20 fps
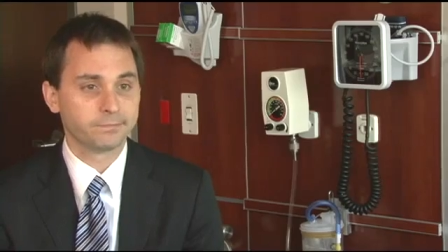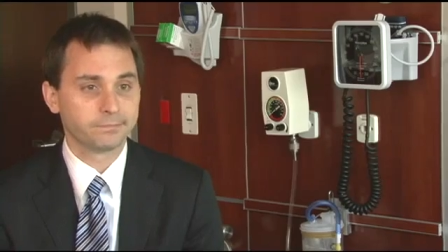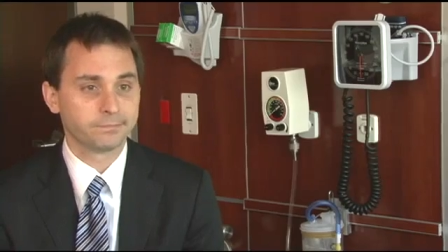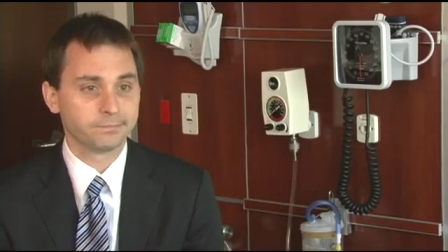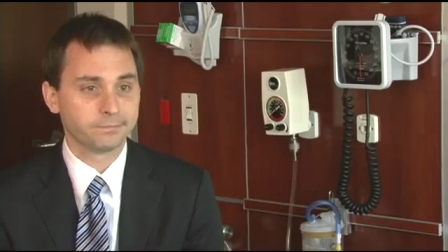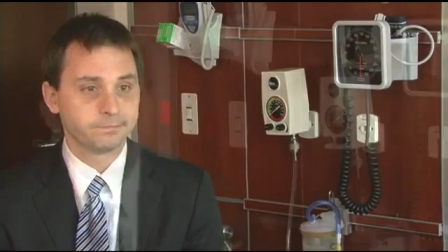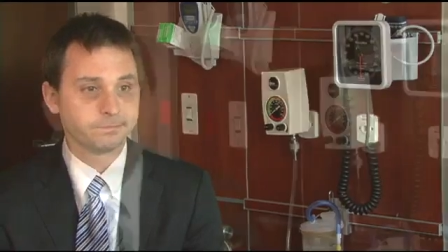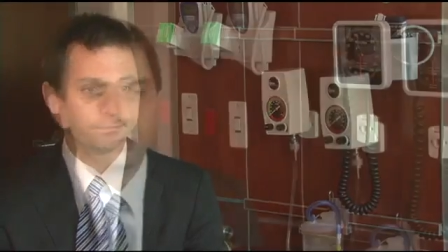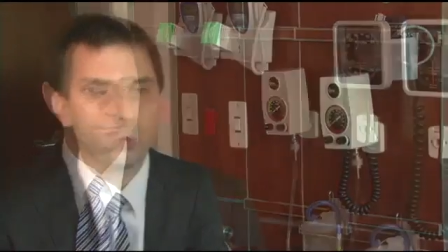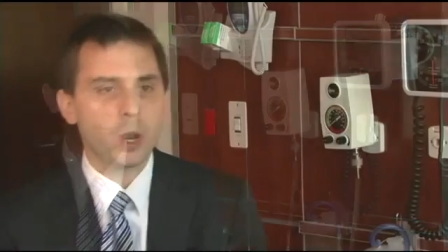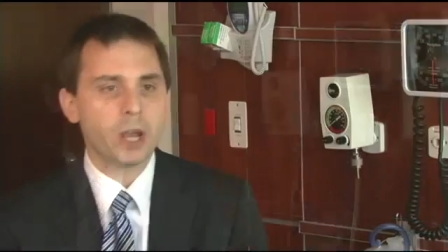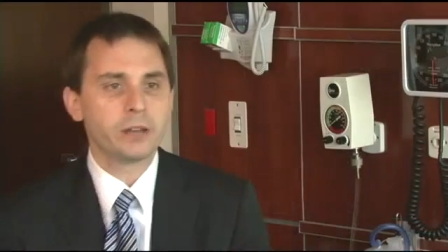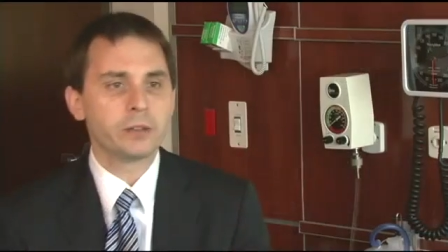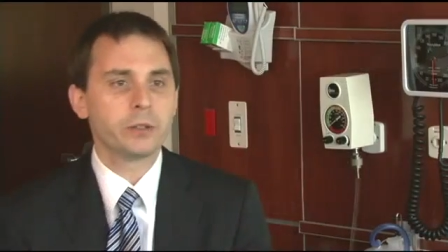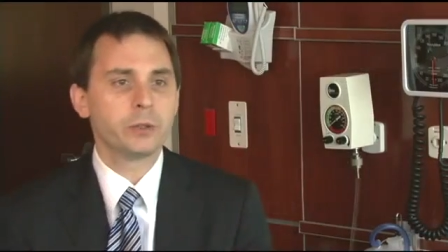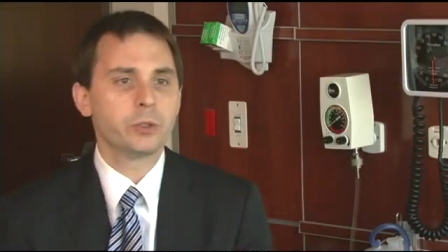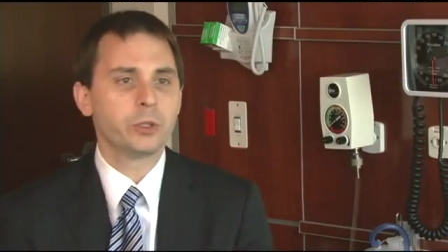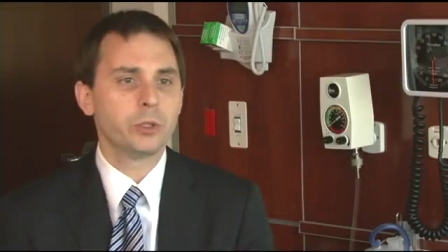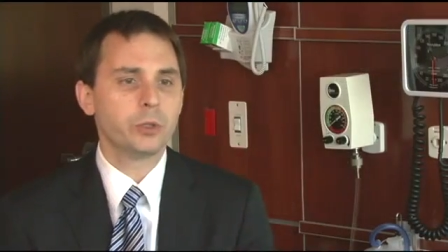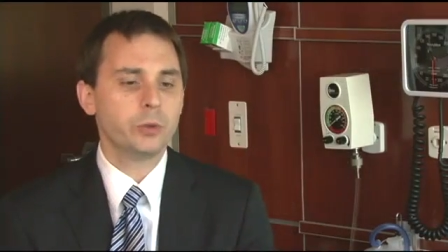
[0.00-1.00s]
When,
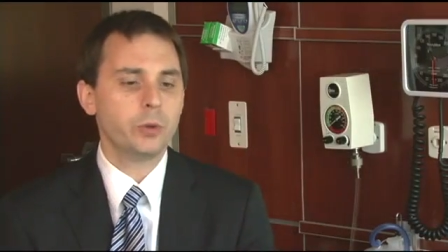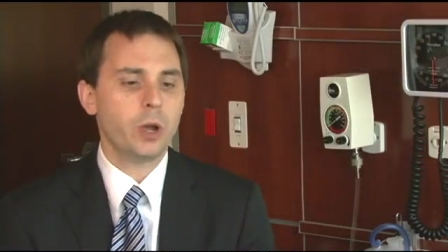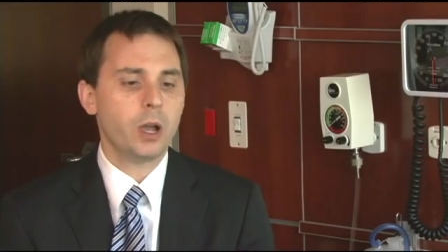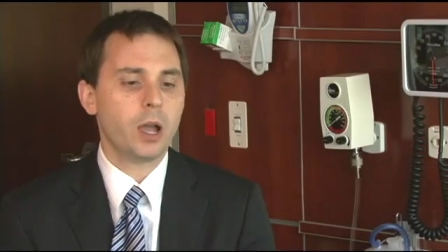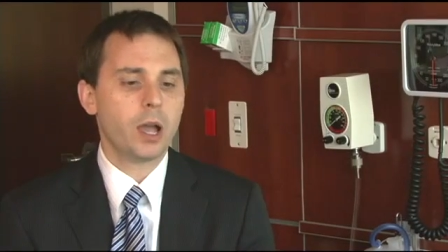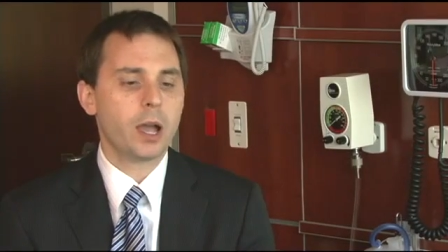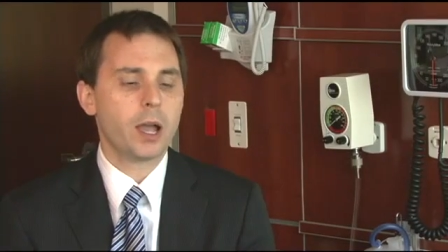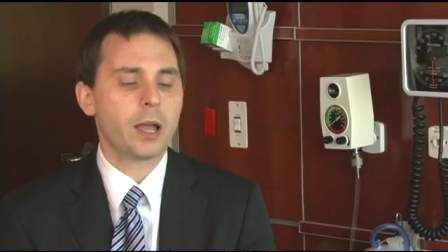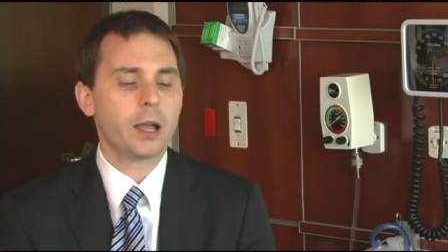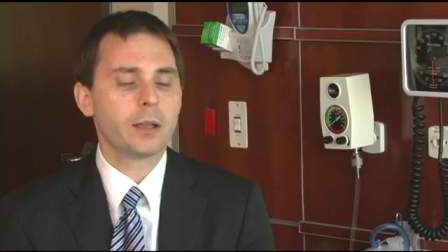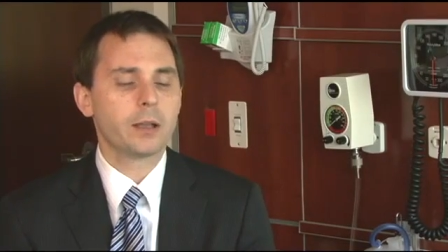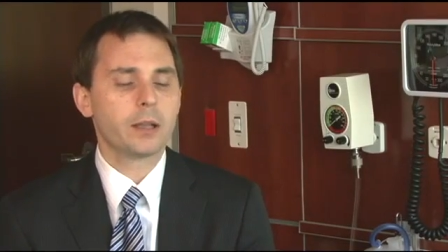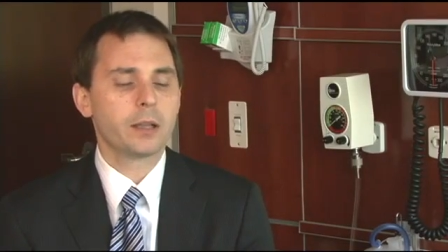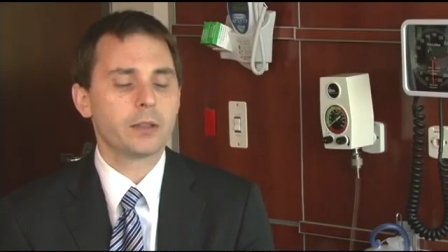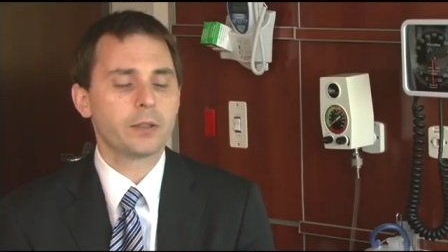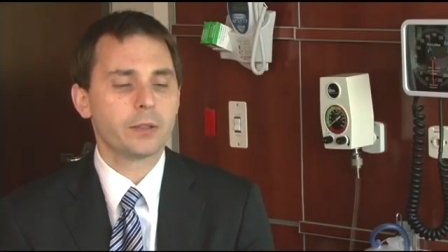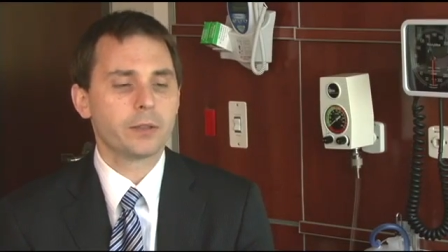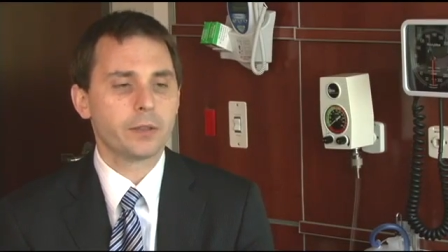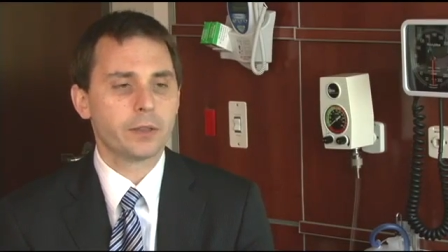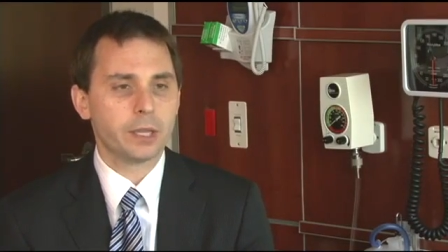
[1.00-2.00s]
when you do uh,
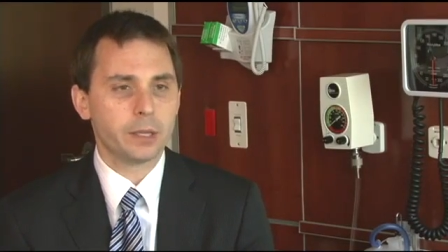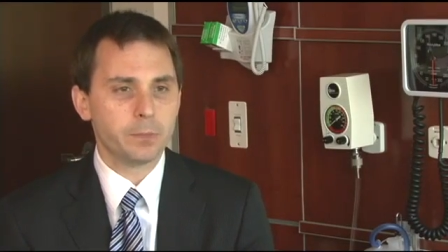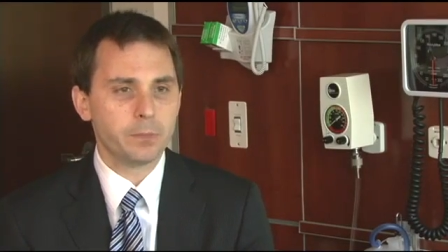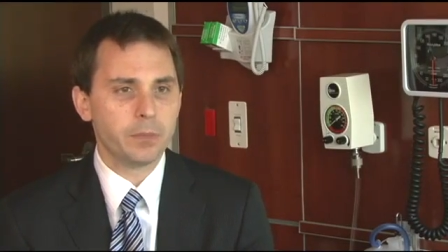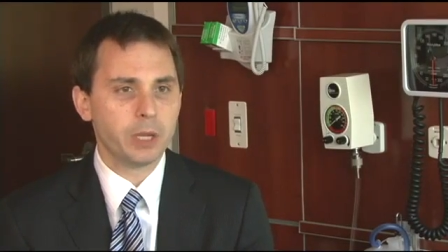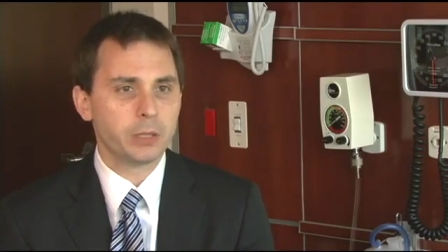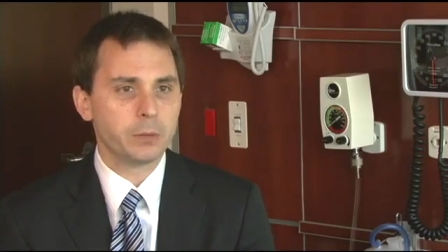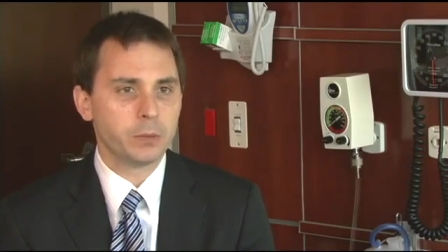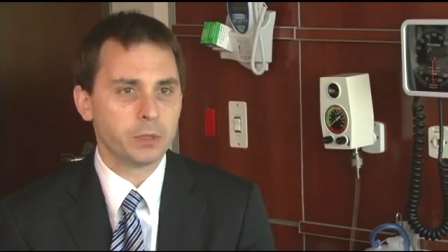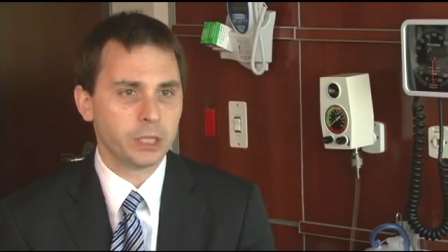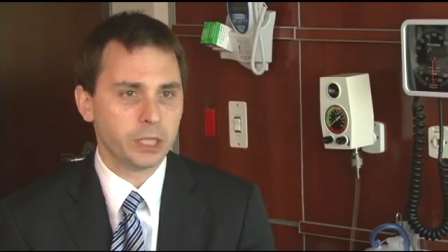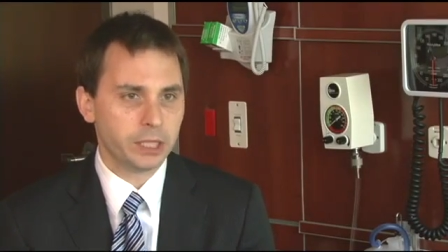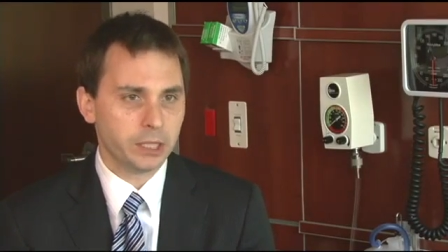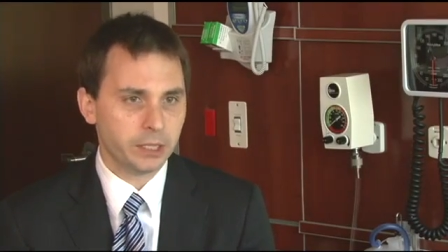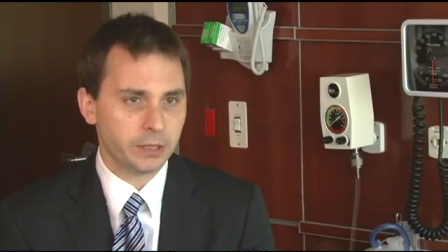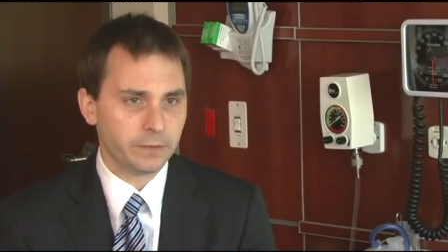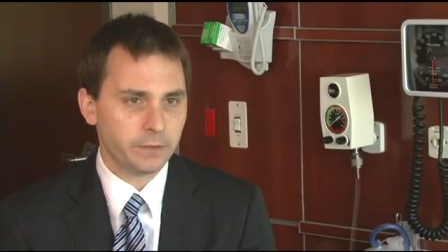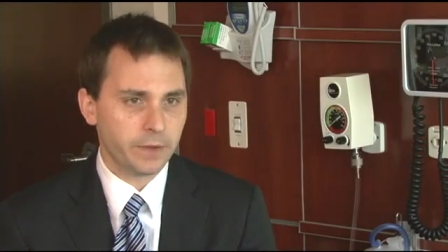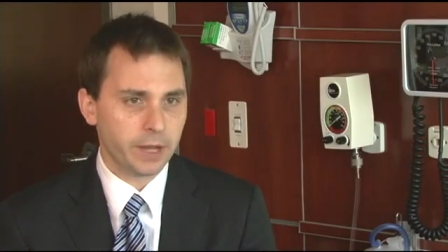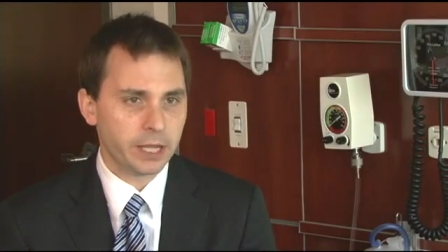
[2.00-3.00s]
the
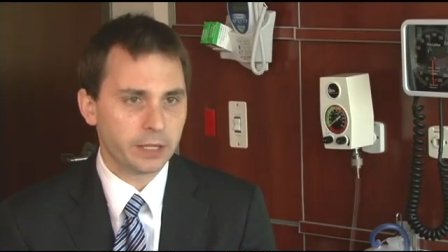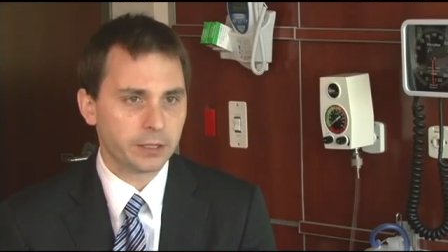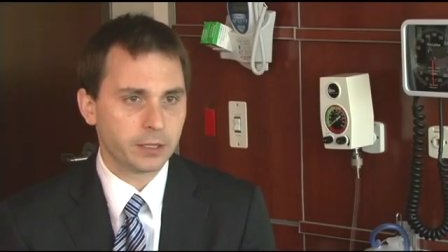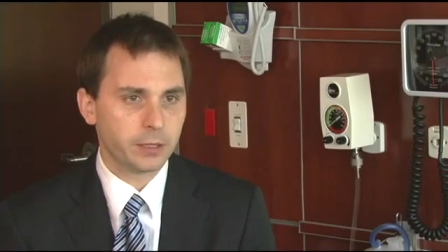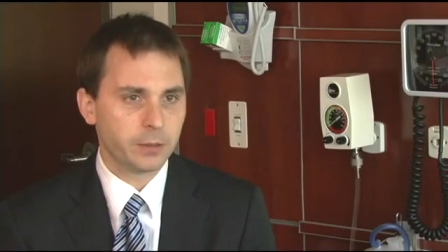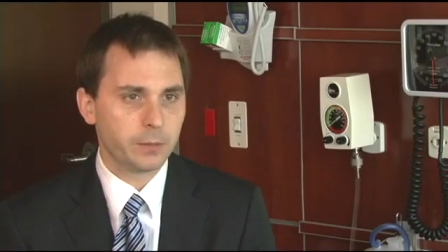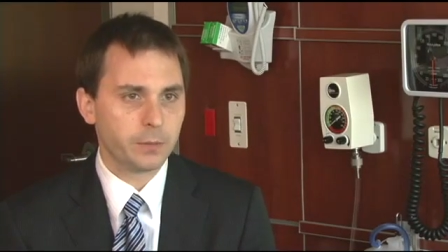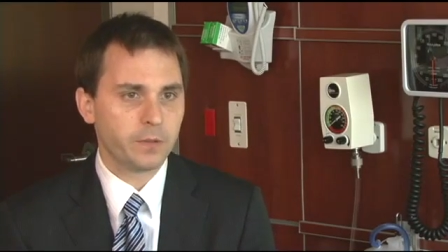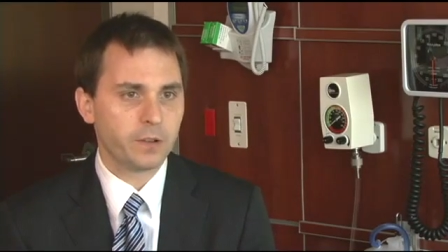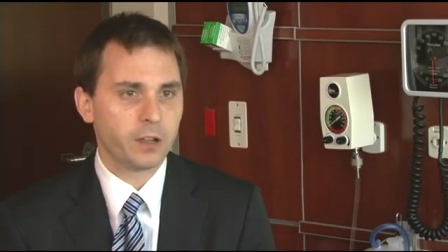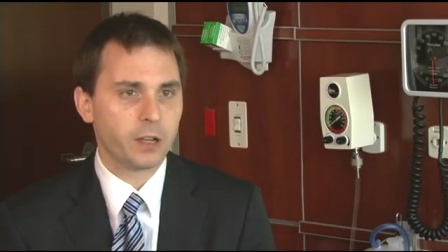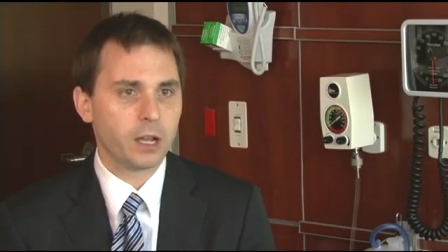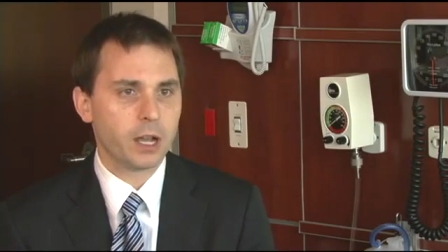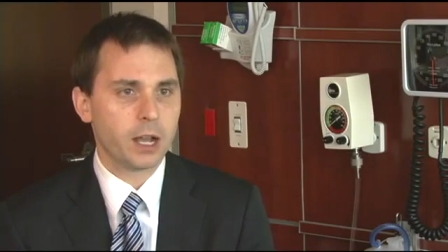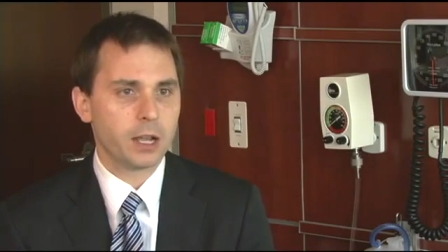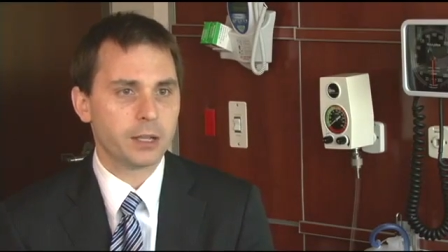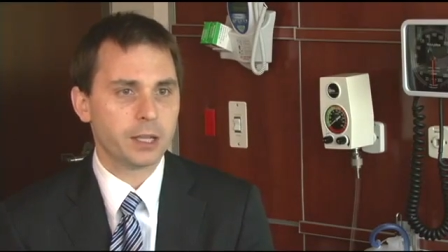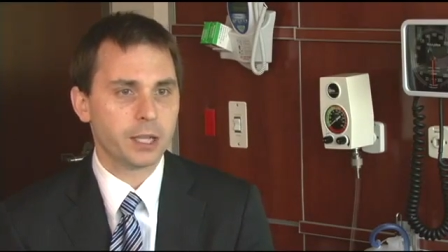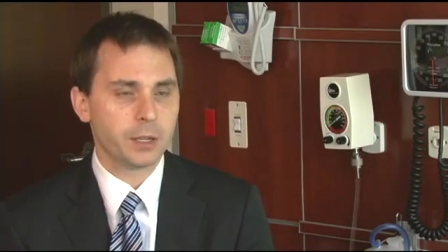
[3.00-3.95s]
minimally invasive uh,